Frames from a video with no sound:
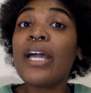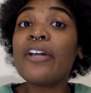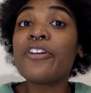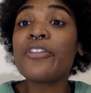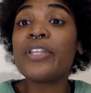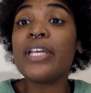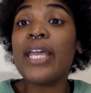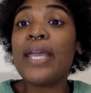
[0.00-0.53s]
under
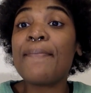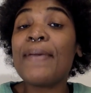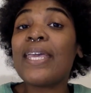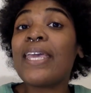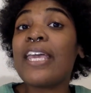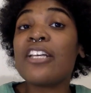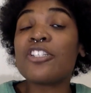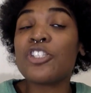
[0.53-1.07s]
the name
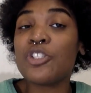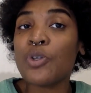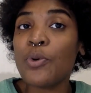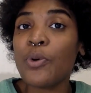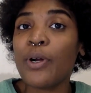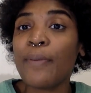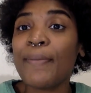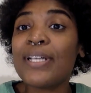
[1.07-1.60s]
King
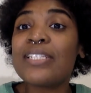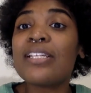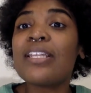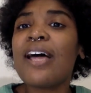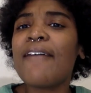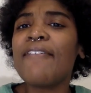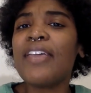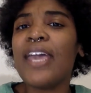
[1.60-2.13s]
Storm,
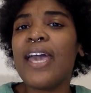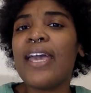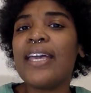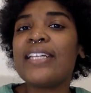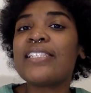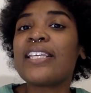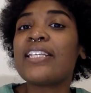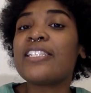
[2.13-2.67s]
DeLarverie
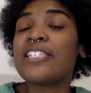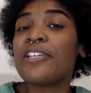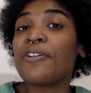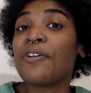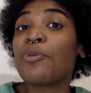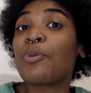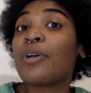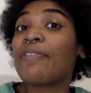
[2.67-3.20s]
is
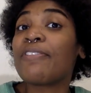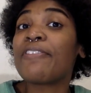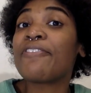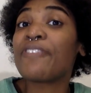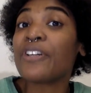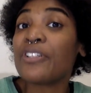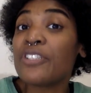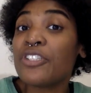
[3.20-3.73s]
considered one of the
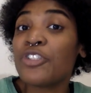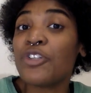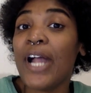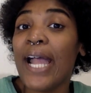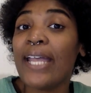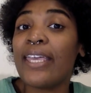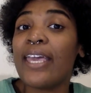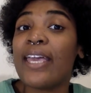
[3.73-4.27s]
first
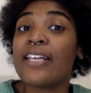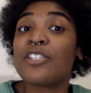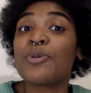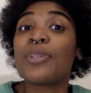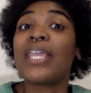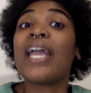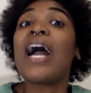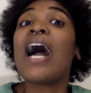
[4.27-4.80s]
drag kings
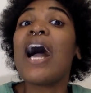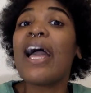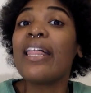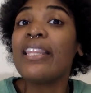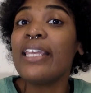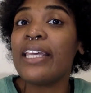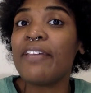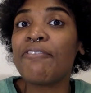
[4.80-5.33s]
with a
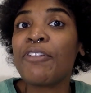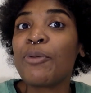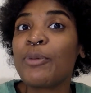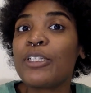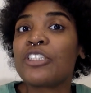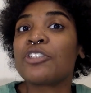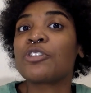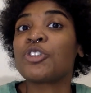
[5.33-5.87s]
highly
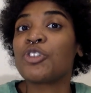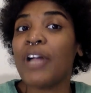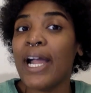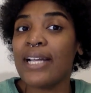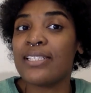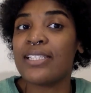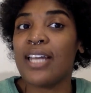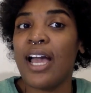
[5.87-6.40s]
influential
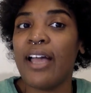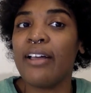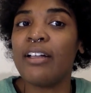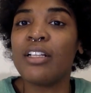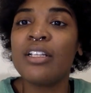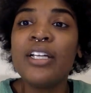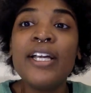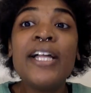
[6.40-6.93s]
drag
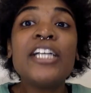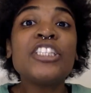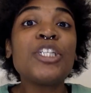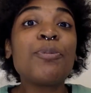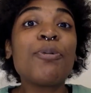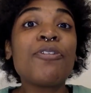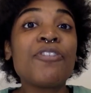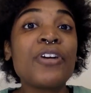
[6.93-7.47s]
style. She
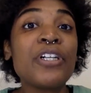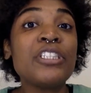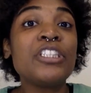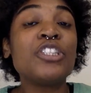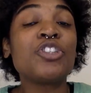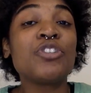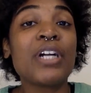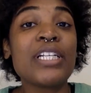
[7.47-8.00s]
preferred to
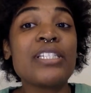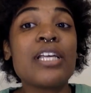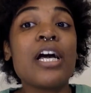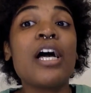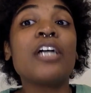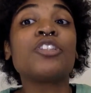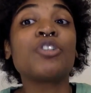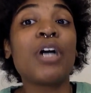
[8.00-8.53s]
dress
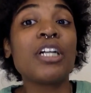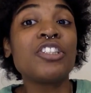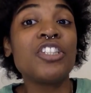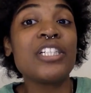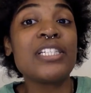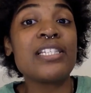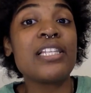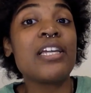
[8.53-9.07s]

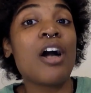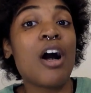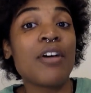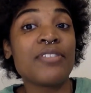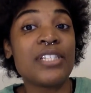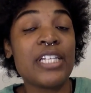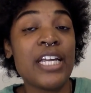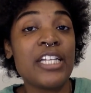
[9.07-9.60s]
androgynously
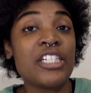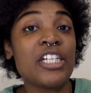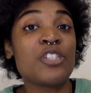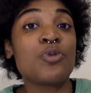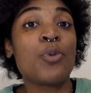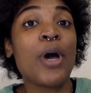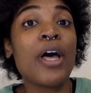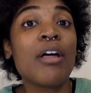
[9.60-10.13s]
offstage as
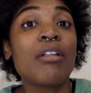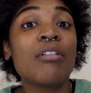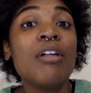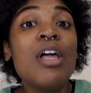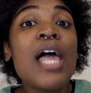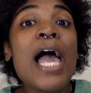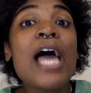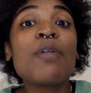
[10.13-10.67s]
well,
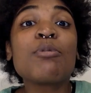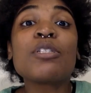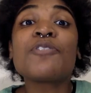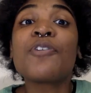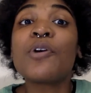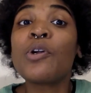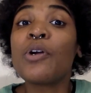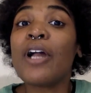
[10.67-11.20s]
and was
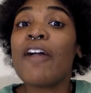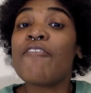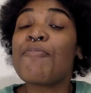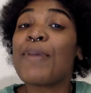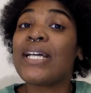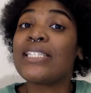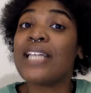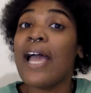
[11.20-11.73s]
photographed
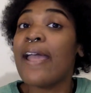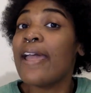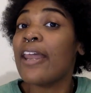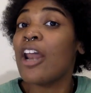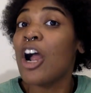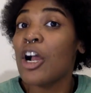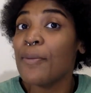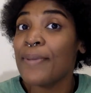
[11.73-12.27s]
by Diane
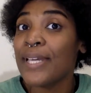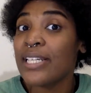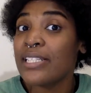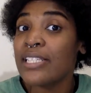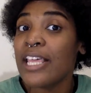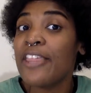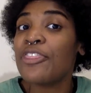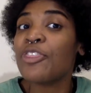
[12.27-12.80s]

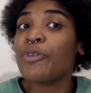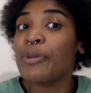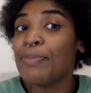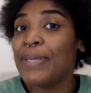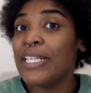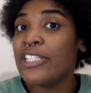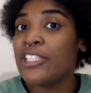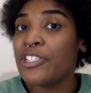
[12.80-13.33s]
Arbus in
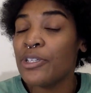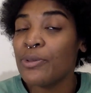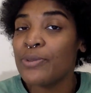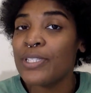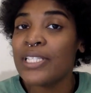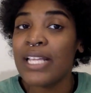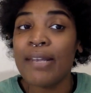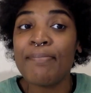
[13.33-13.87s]
three-piece
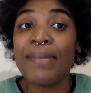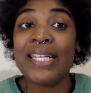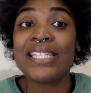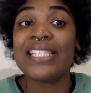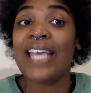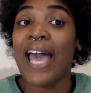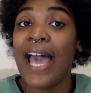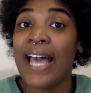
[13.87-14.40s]
suits and
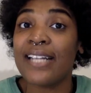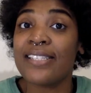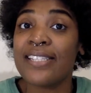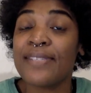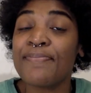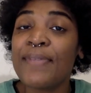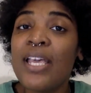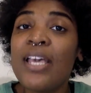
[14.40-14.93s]
men's hats.